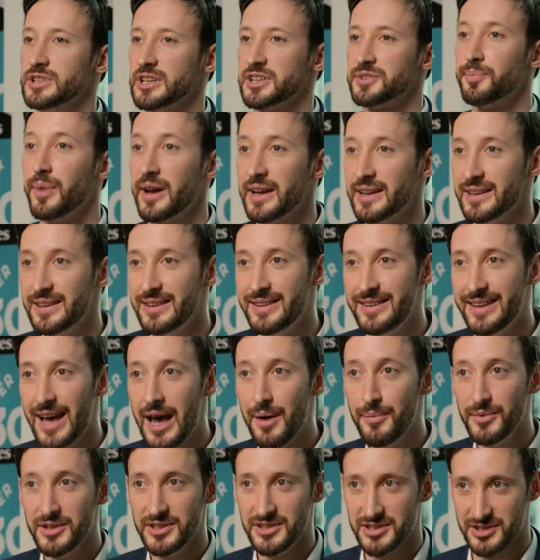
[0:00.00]
just by
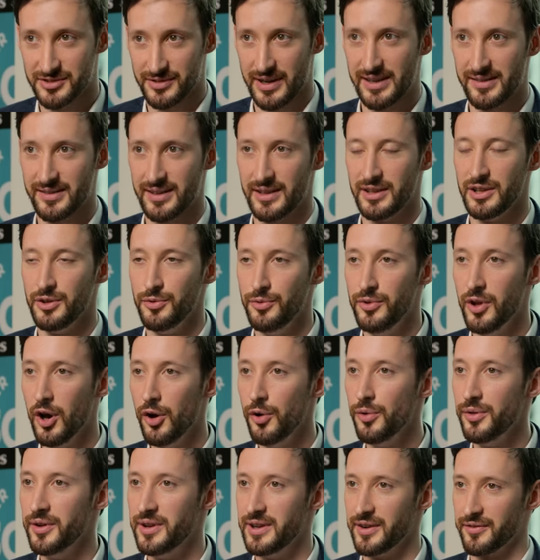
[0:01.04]
demonstrating you
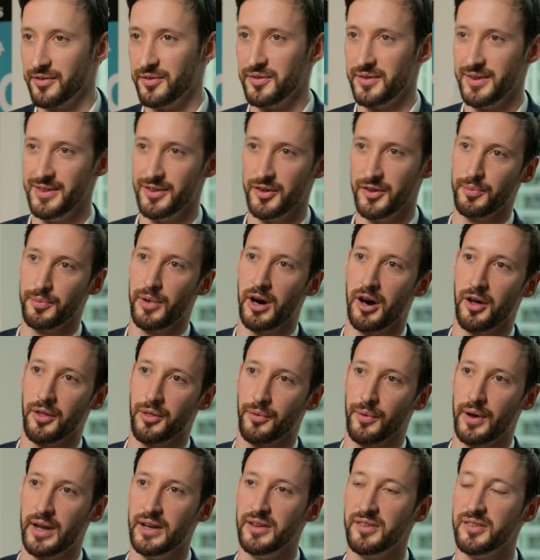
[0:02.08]
know the difference
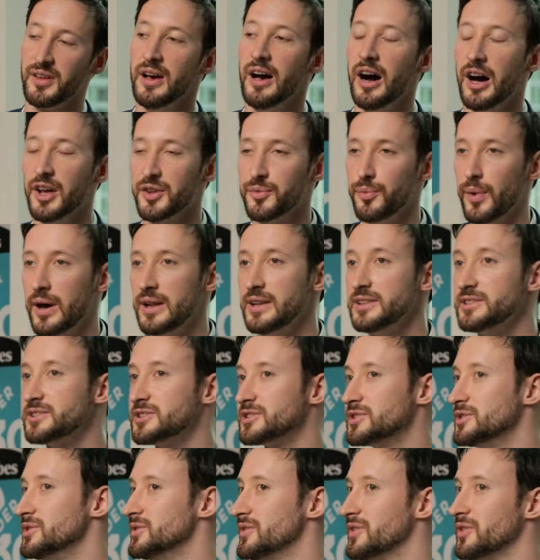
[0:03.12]
pathways, as well as
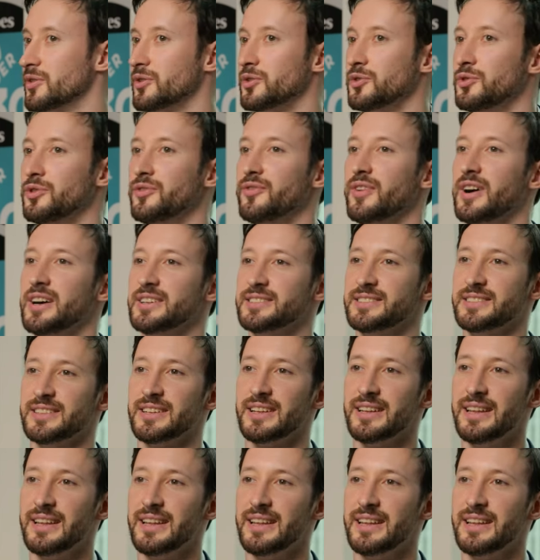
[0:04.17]
choosing your university